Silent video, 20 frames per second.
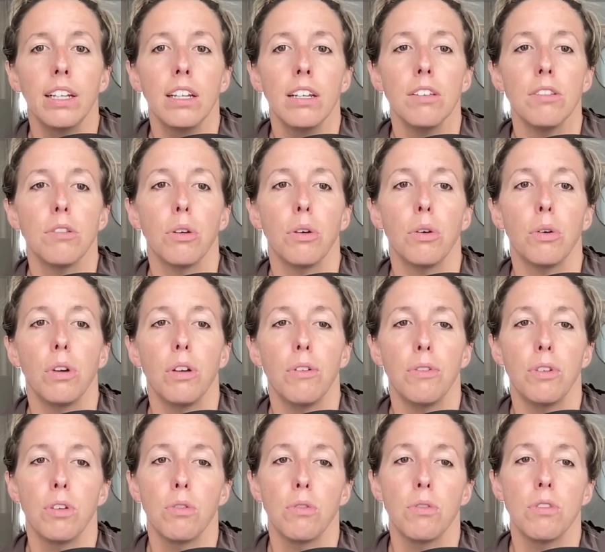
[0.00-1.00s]
So if
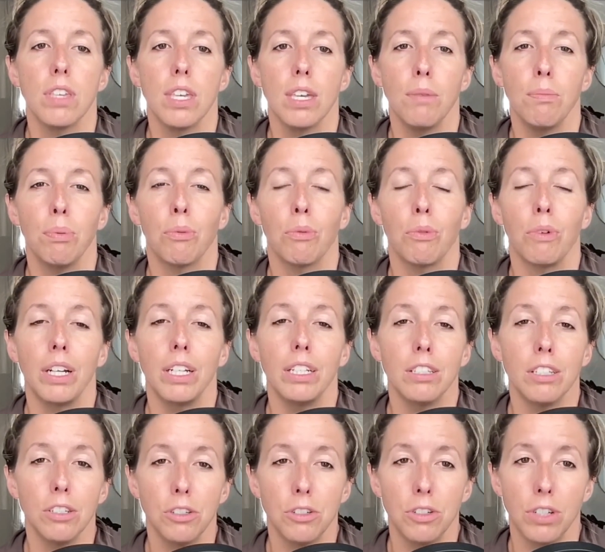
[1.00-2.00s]
you skip right
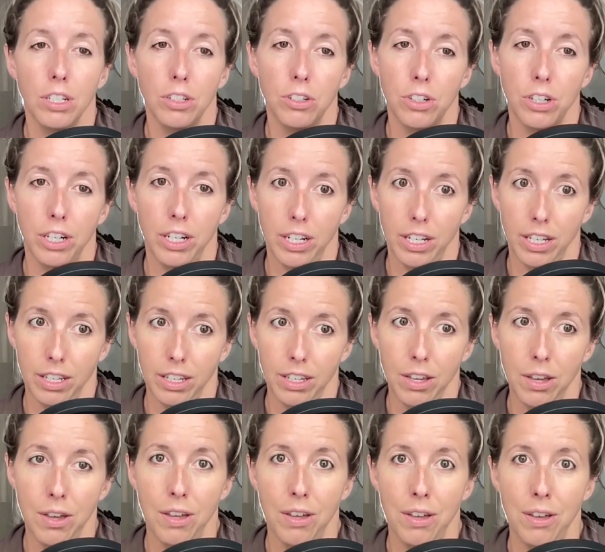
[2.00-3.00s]
to strength training,
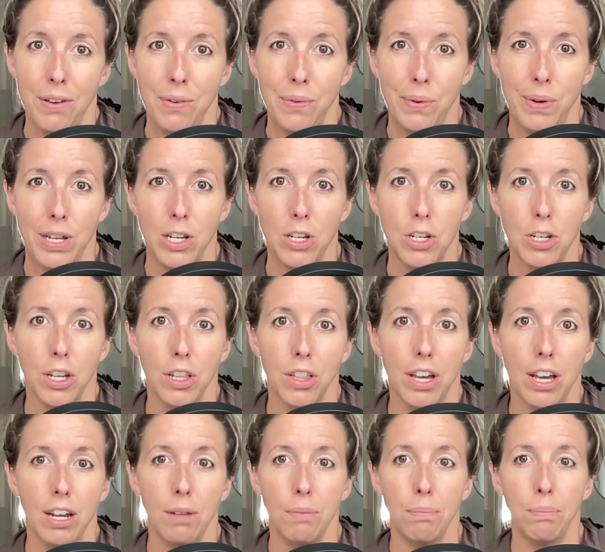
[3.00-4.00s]
which a
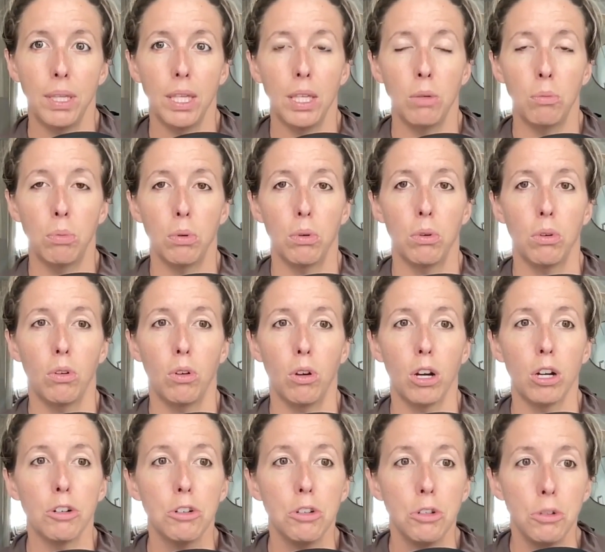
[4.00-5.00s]
lot of people
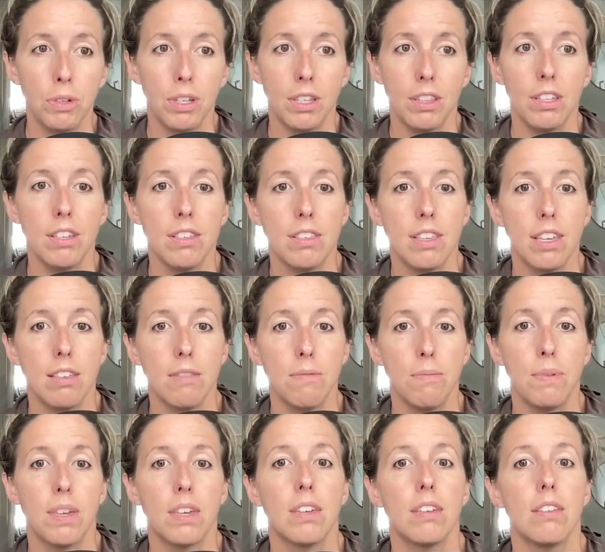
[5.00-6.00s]
are doing these days
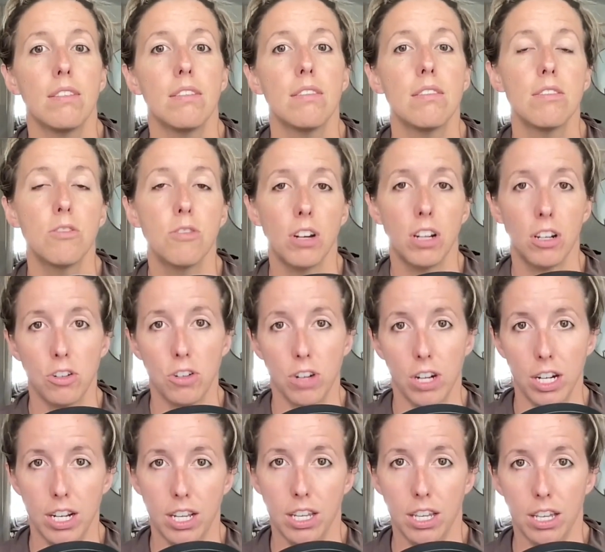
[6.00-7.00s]
because strength
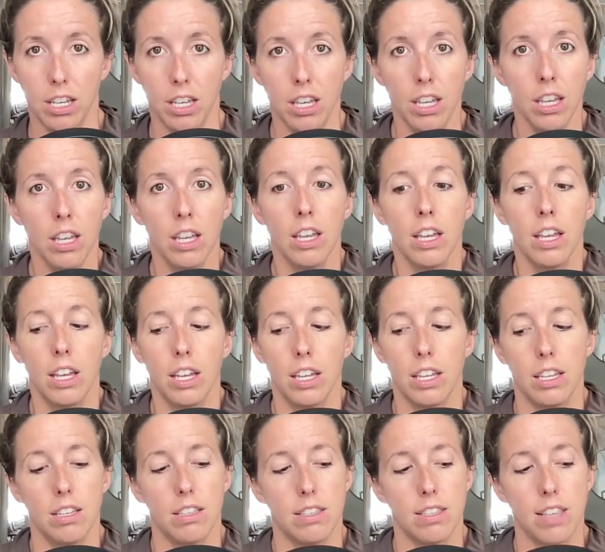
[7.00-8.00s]
training
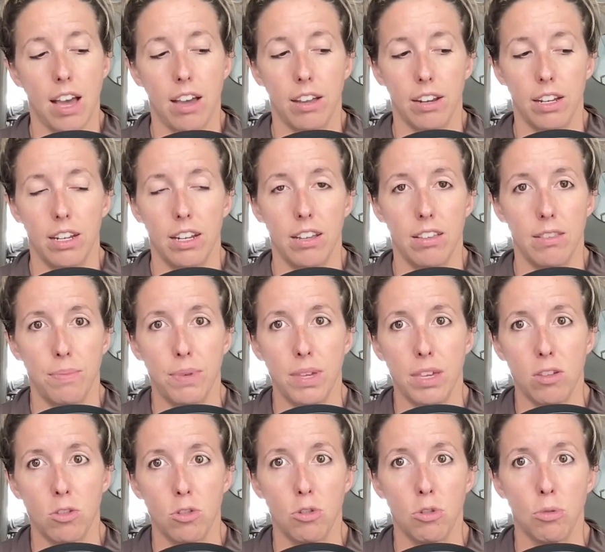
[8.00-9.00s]
is touted as
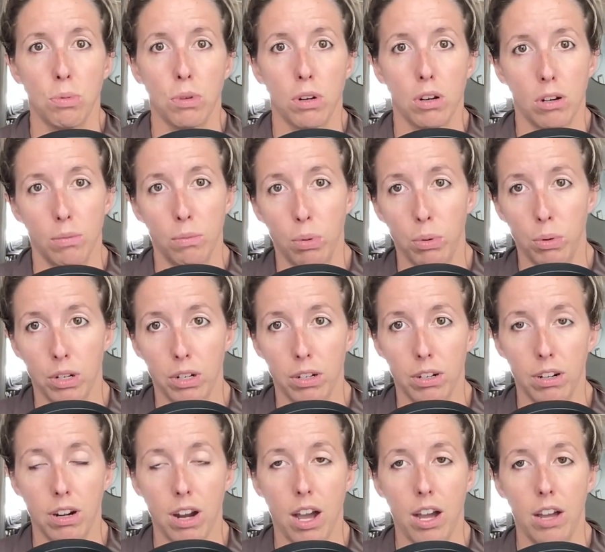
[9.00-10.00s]
being super
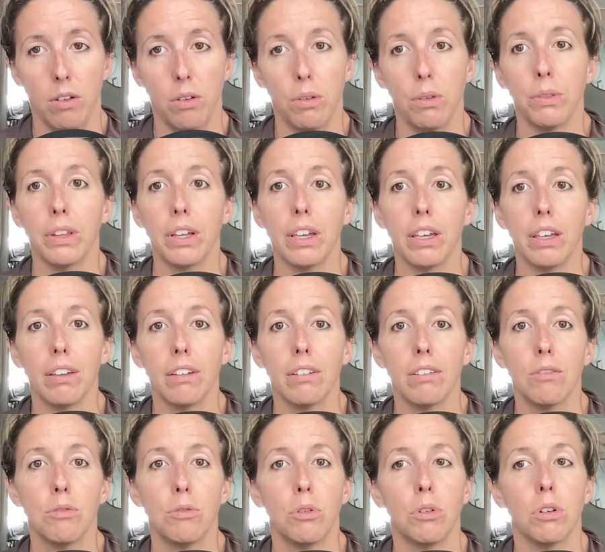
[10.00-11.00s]
important, not only
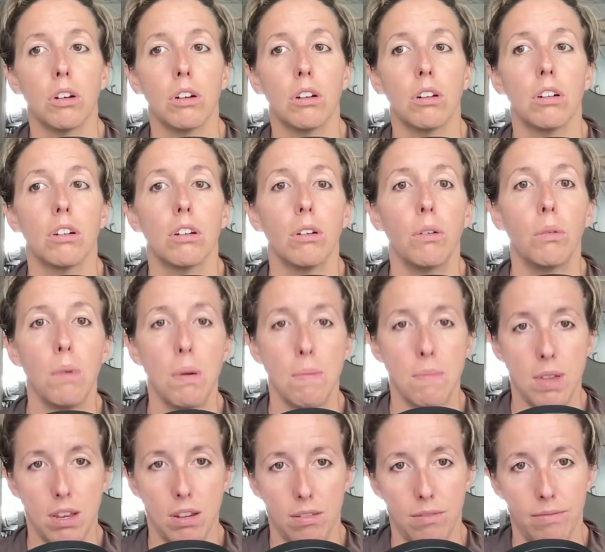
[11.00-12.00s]
for
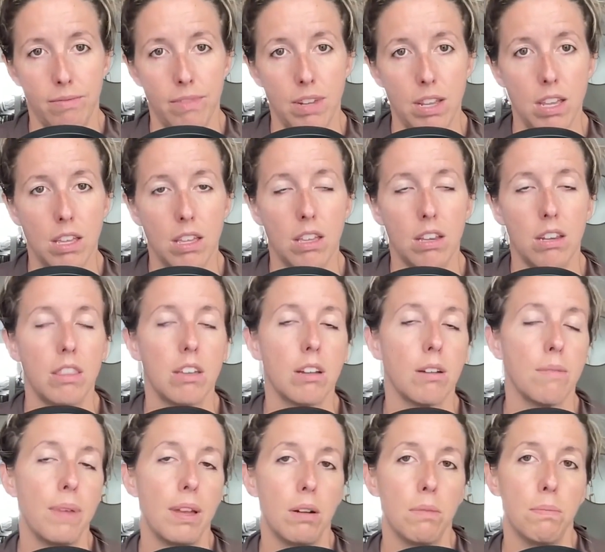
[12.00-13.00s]
women in their
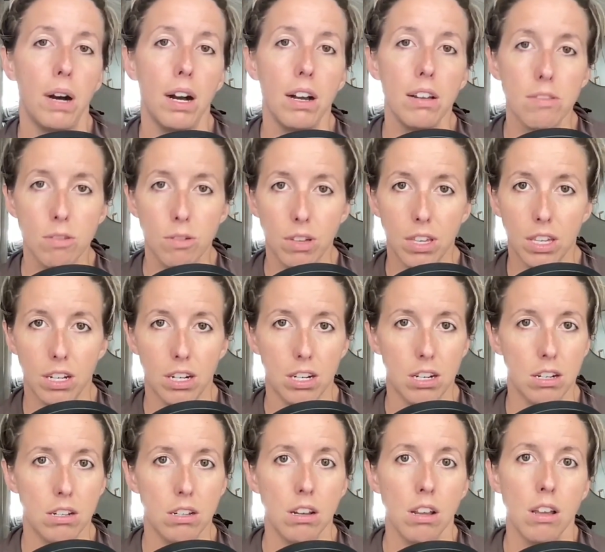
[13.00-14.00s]
menopausal
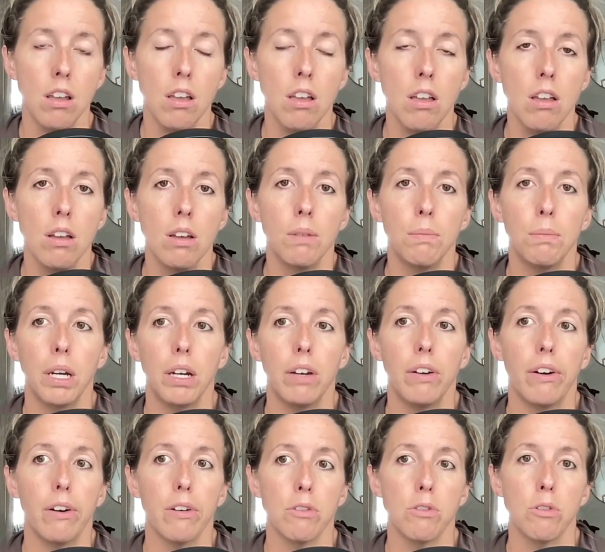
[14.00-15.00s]
years, but
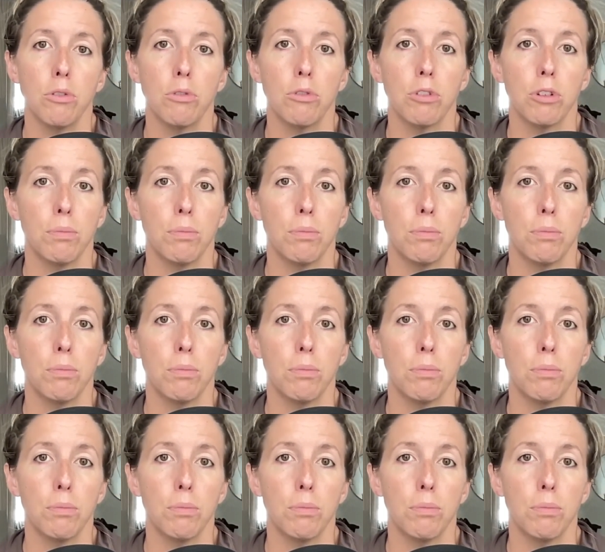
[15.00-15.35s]
also for